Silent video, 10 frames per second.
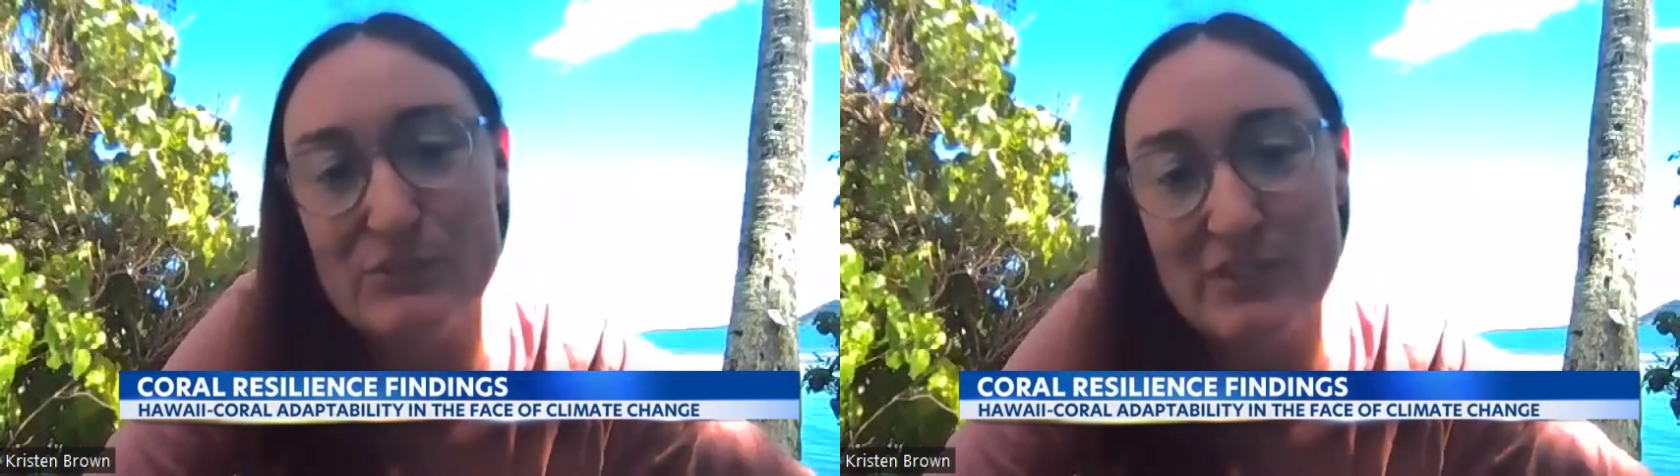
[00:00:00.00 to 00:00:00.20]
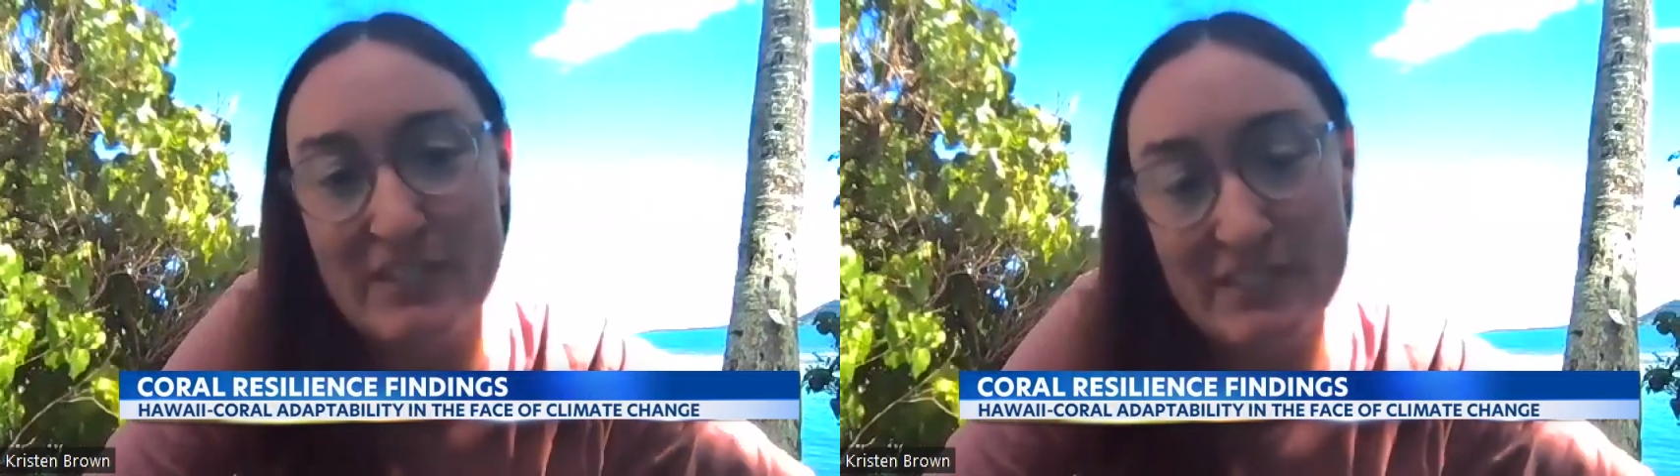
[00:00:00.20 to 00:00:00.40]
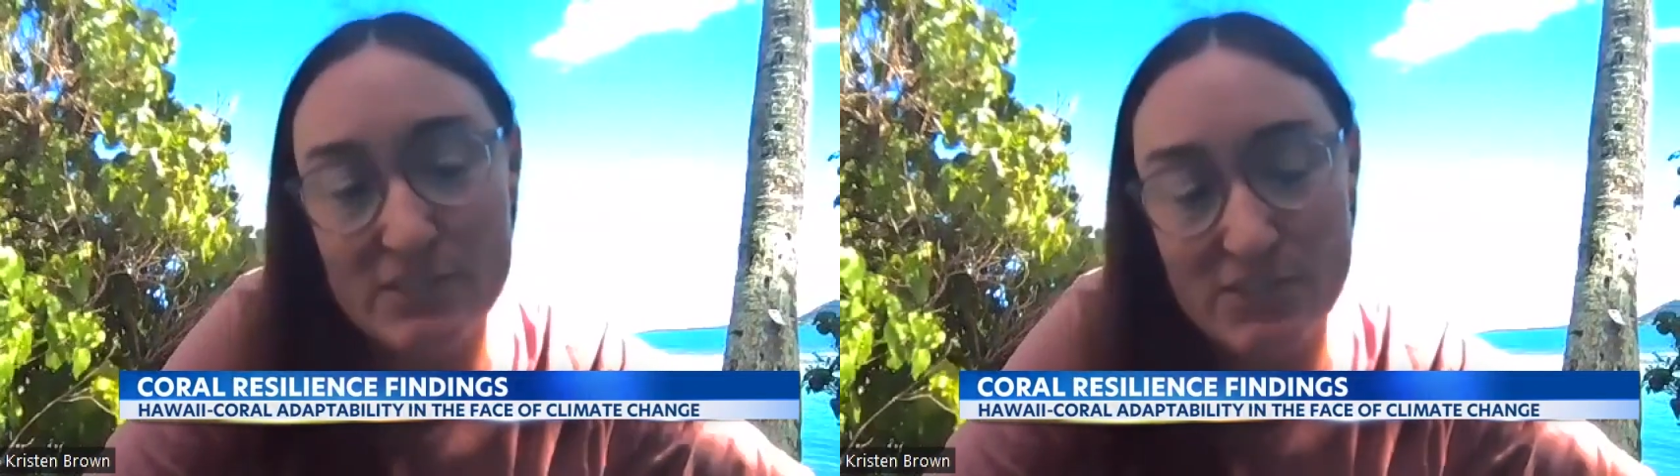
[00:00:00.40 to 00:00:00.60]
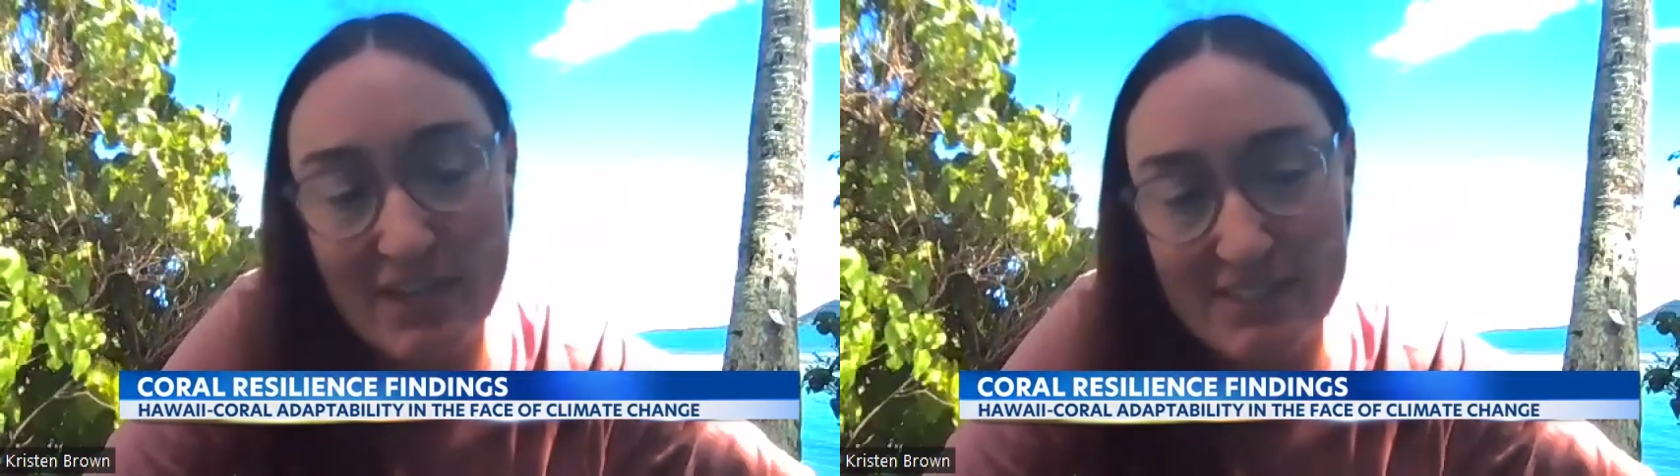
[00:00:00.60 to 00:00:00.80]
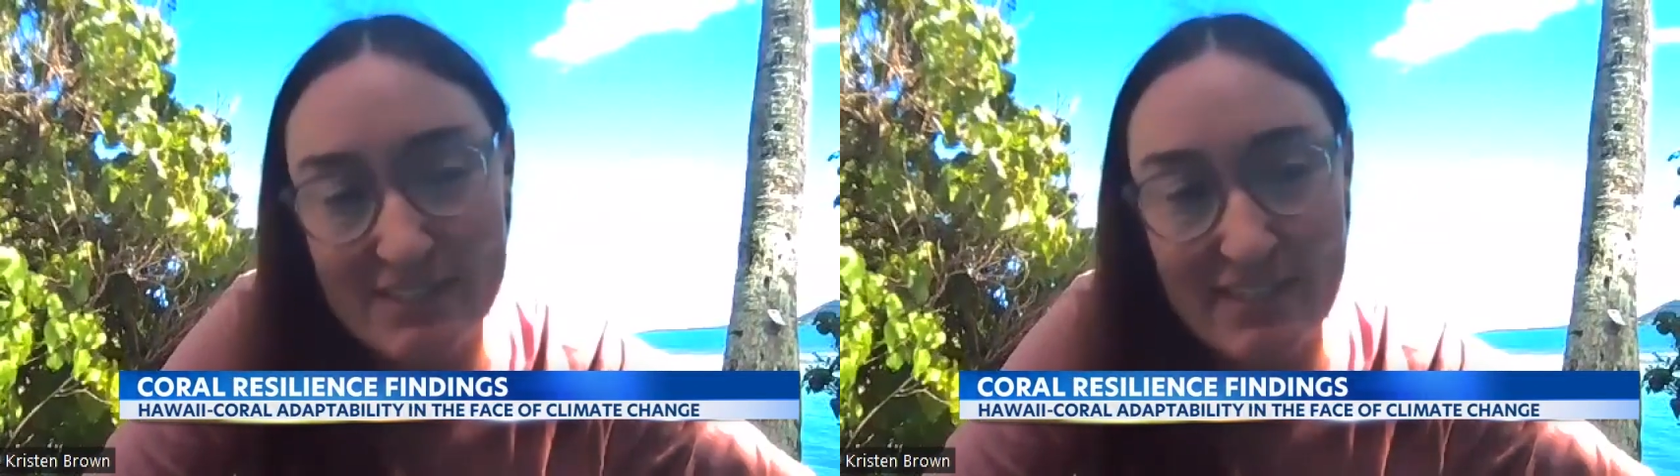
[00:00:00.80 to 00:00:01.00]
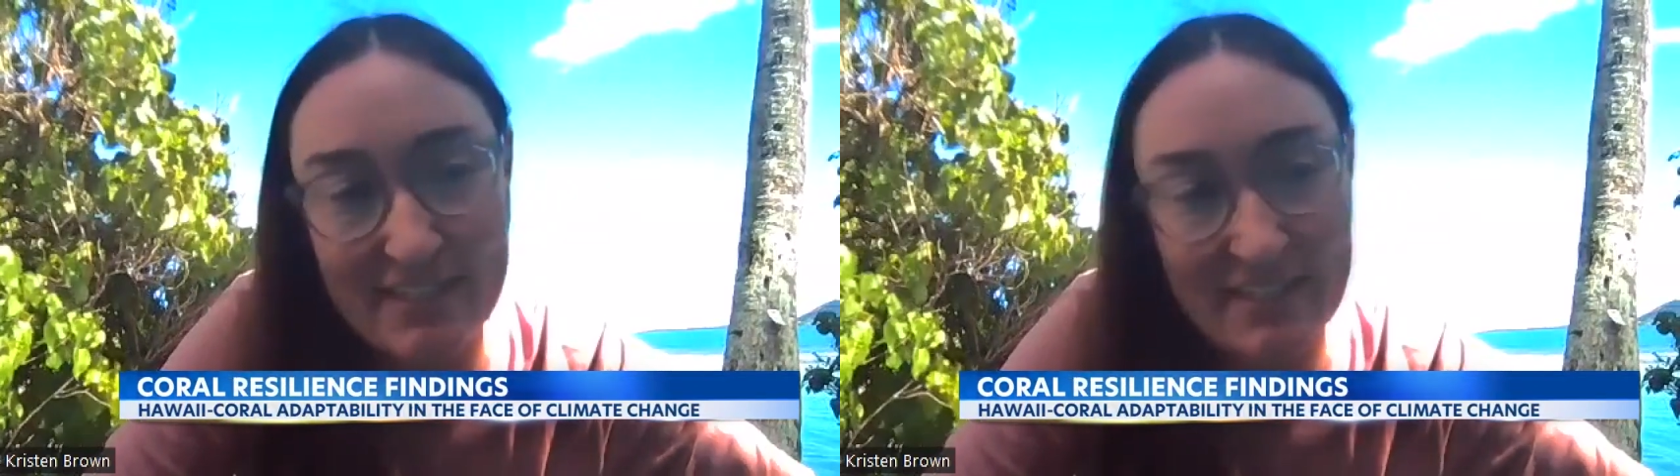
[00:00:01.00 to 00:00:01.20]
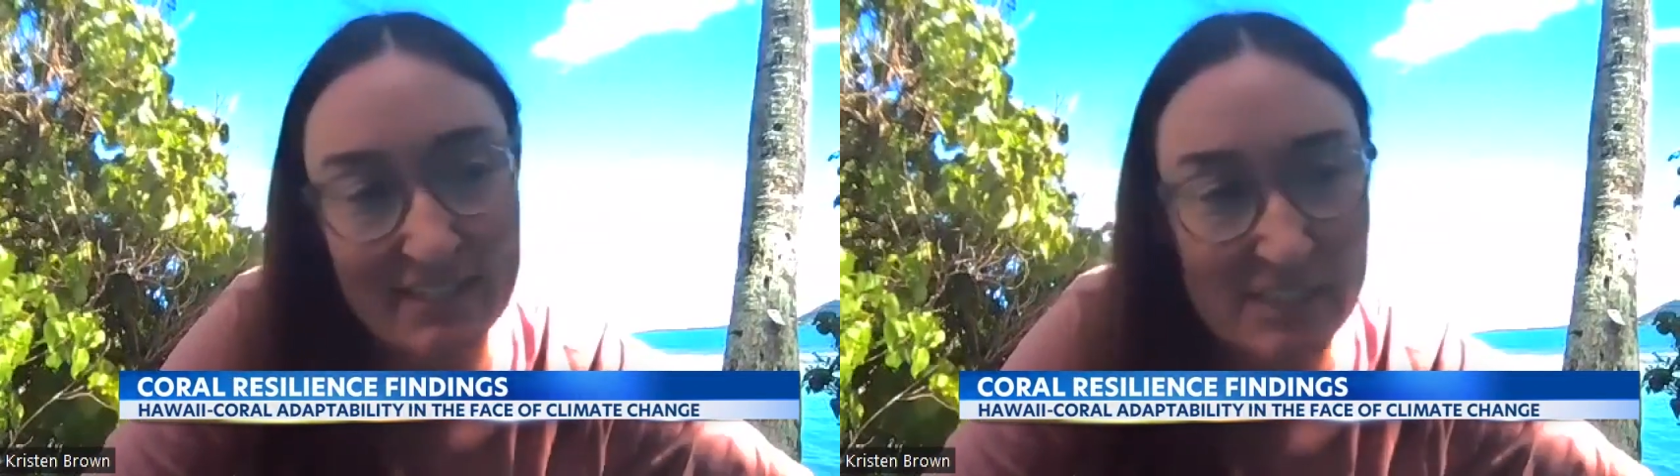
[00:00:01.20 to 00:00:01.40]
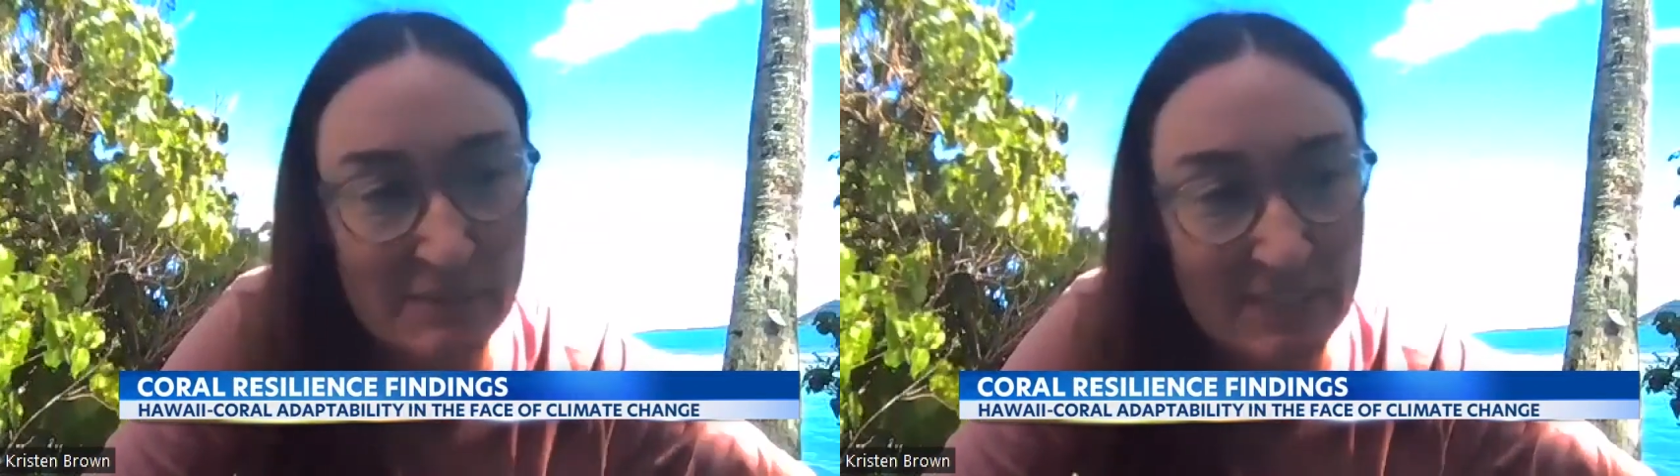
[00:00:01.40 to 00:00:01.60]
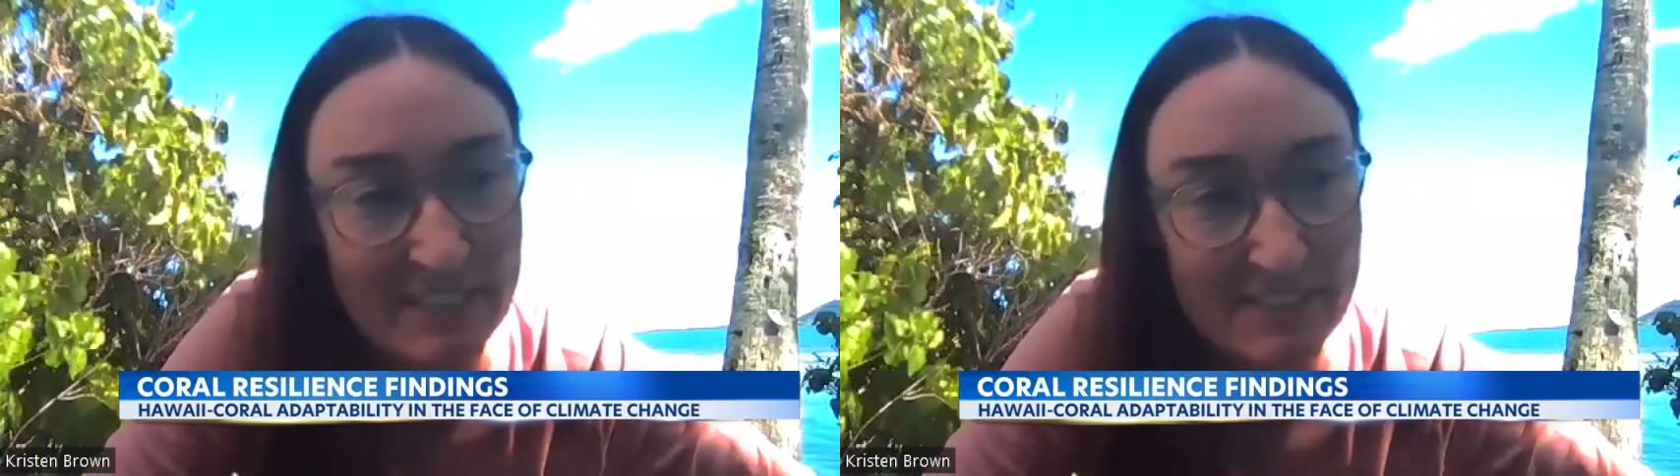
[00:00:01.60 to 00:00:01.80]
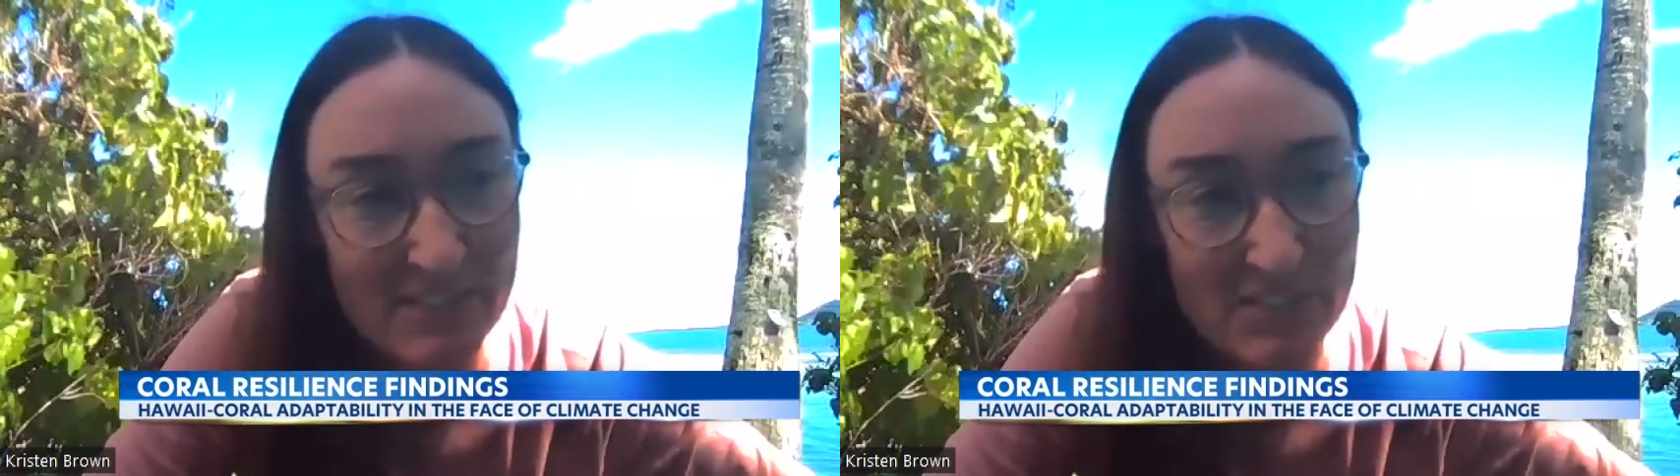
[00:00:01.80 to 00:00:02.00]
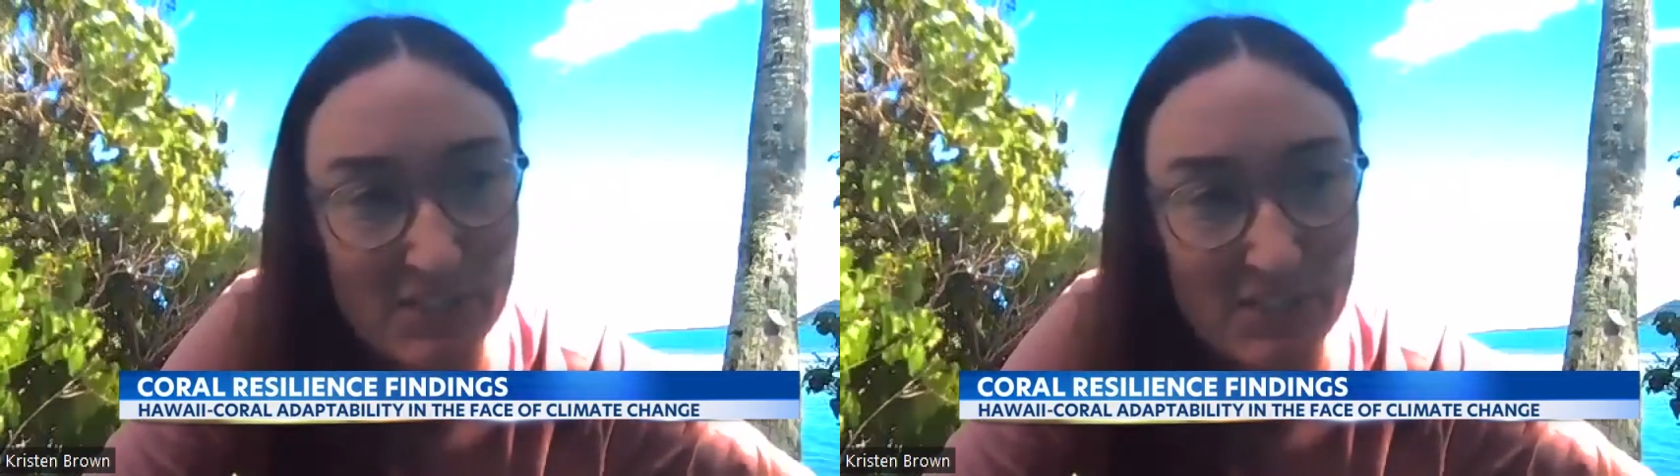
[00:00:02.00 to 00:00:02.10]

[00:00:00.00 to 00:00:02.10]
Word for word: the heat stress that it had experienced.